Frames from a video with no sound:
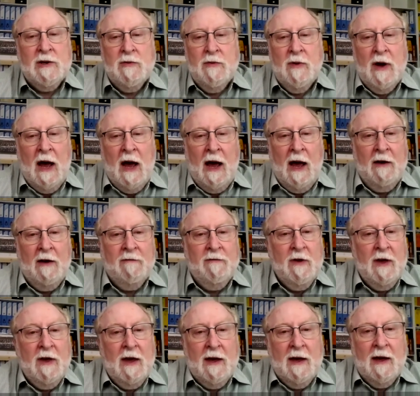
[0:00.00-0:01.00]
you have.
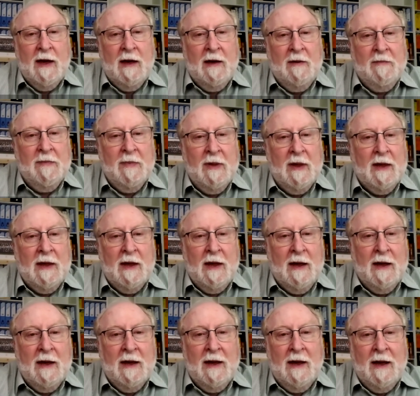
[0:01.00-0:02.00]

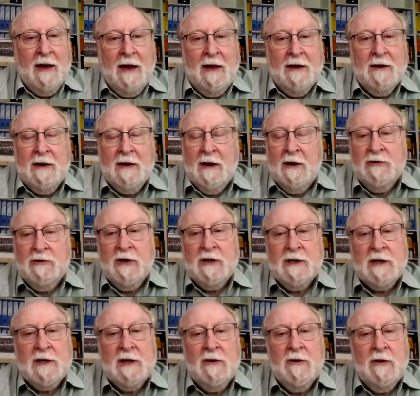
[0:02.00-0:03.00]
And
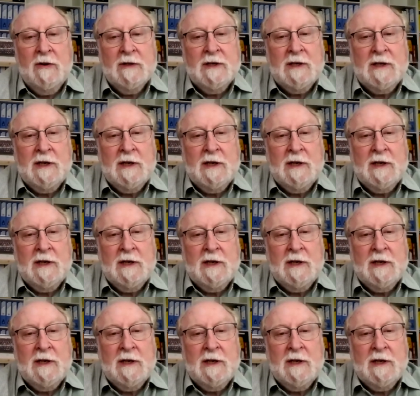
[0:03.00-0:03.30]
countries just are not